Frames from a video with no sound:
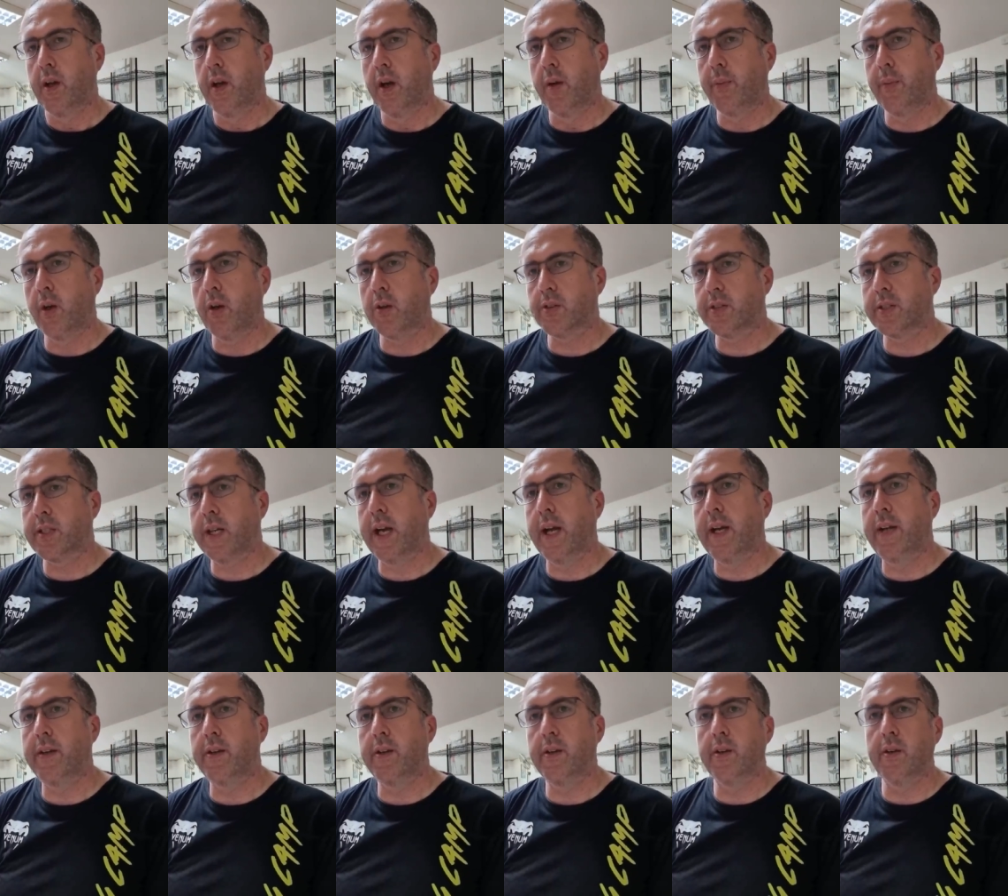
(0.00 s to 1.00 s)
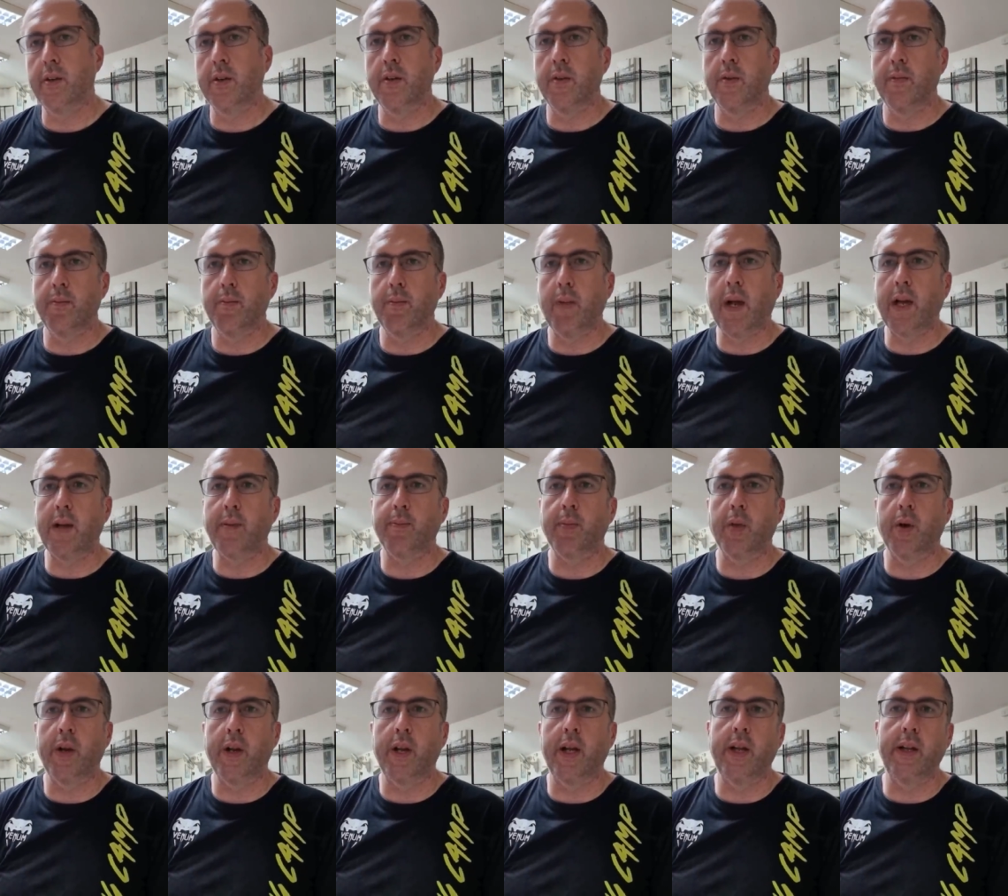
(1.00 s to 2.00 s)
I'm not saying make
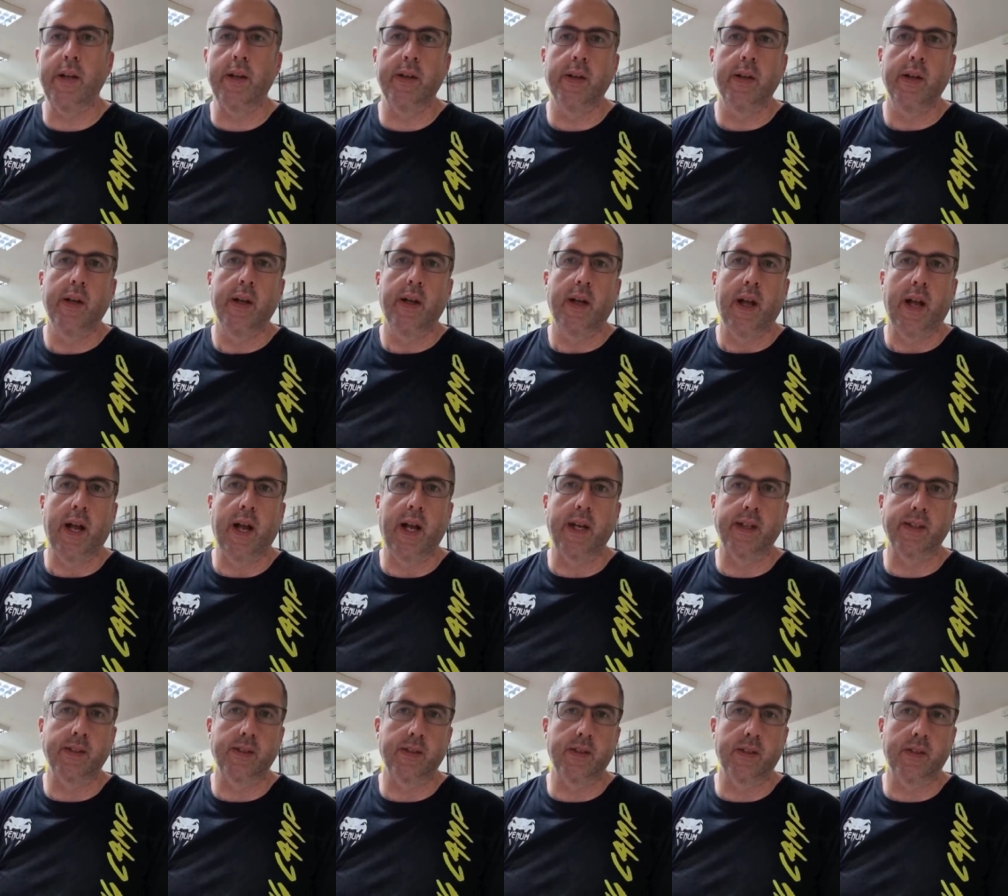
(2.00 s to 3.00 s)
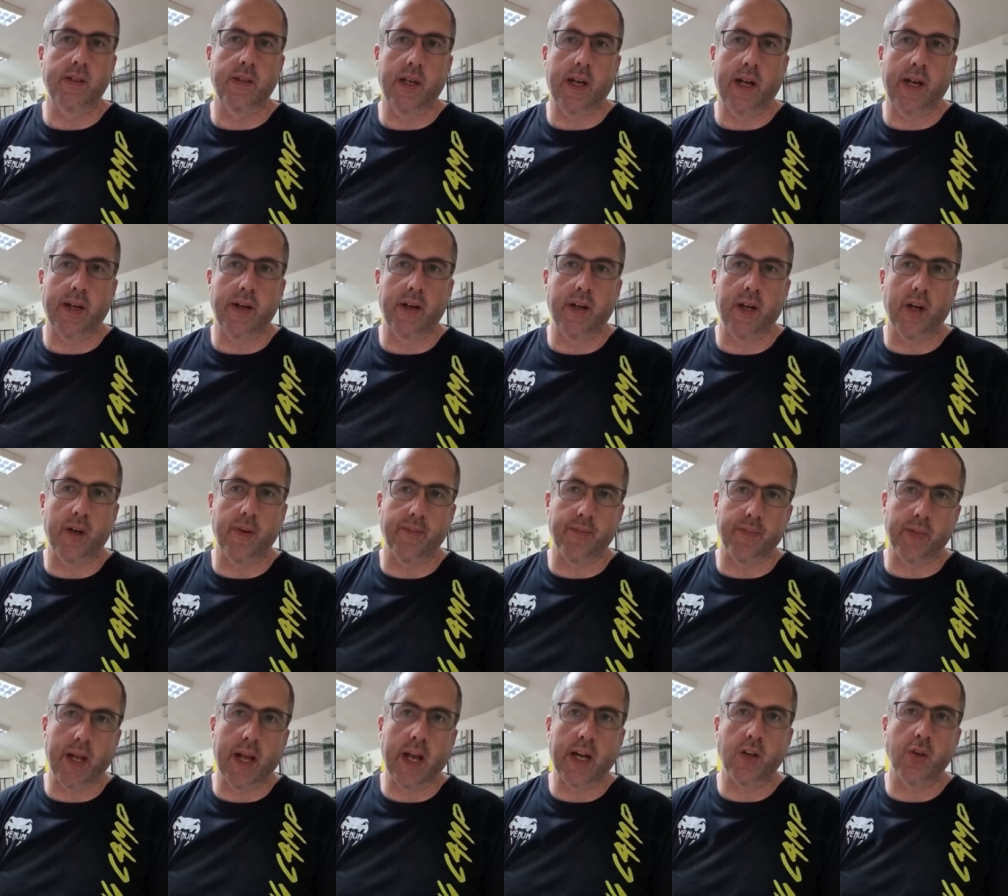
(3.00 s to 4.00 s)
money
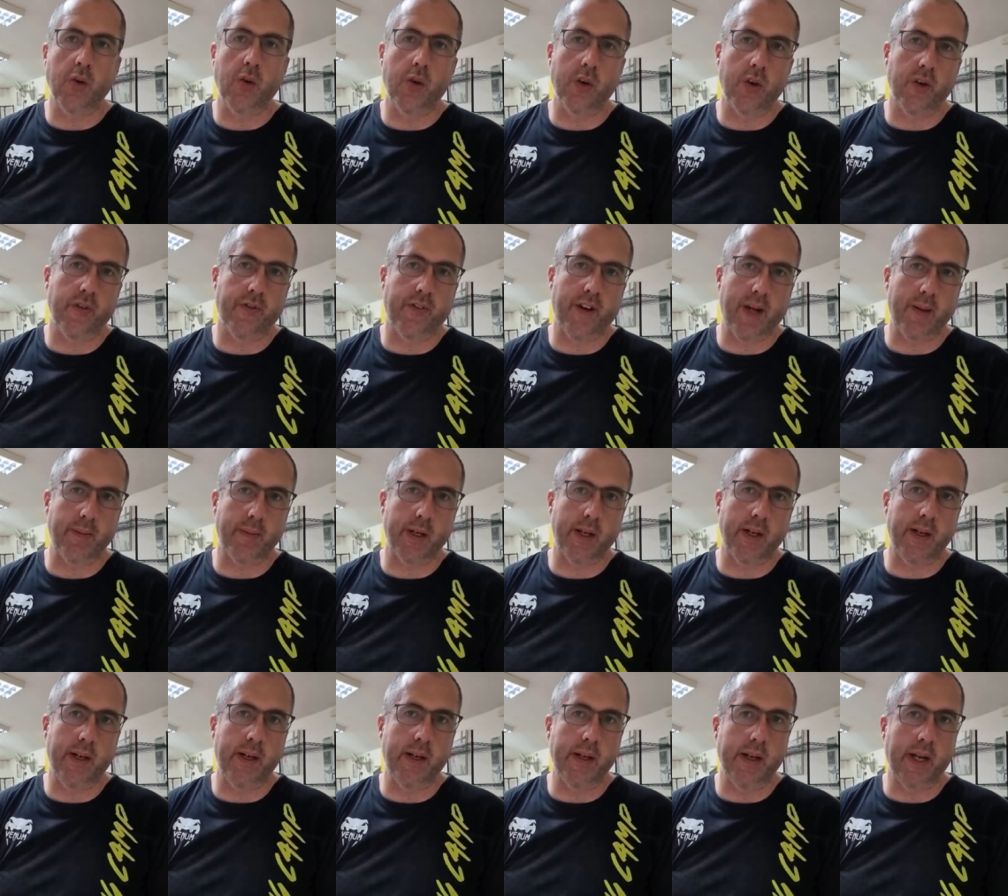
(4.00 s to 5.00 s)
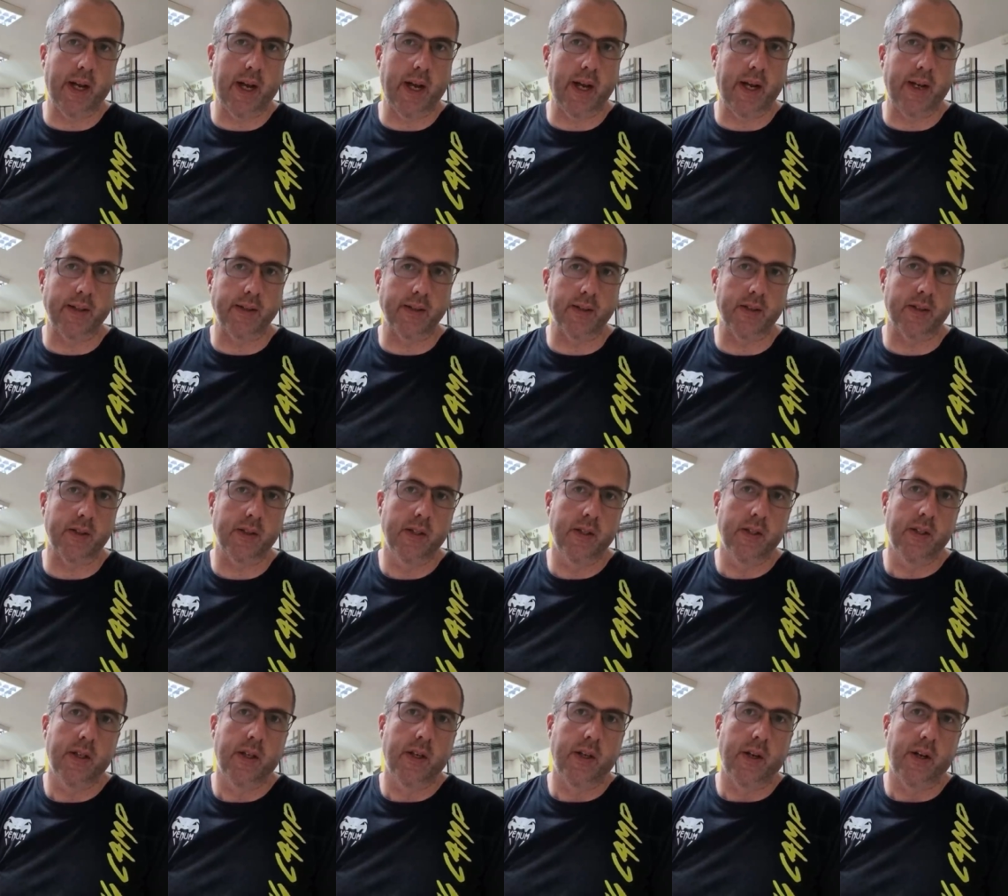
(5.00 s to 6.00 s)
and ignore your family and,
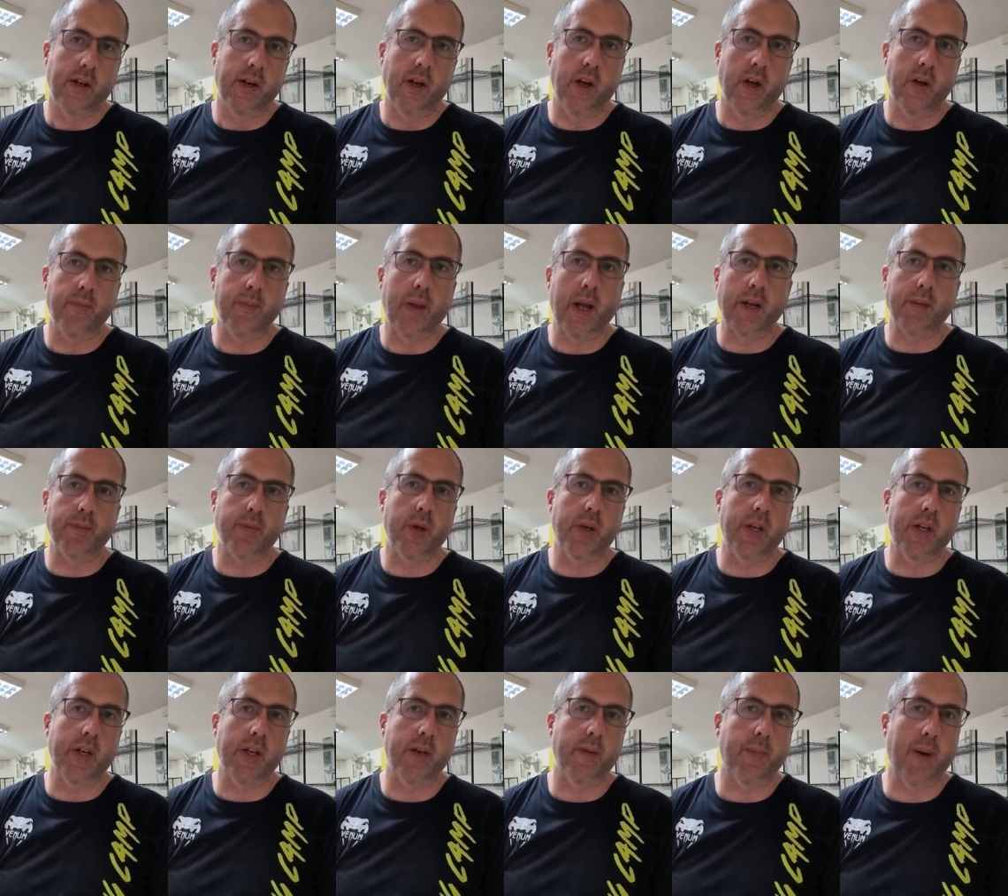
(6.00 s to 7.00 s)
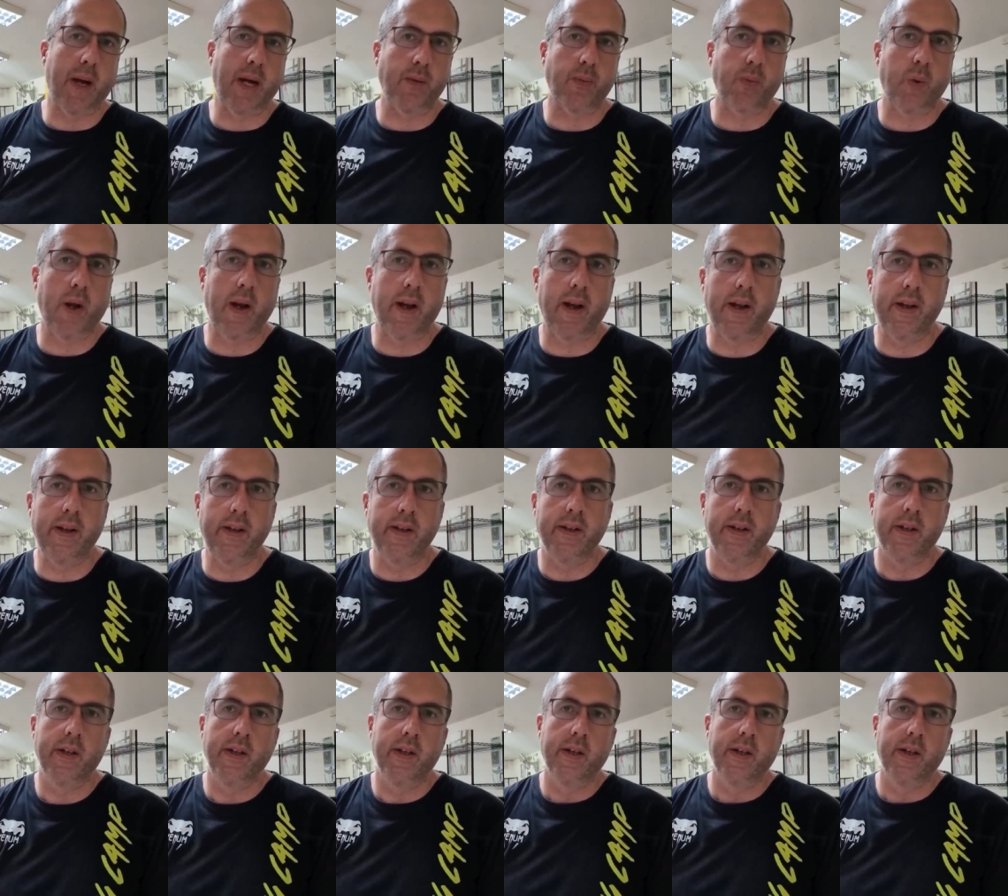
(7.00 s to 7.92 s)
you know, make money in a bad way.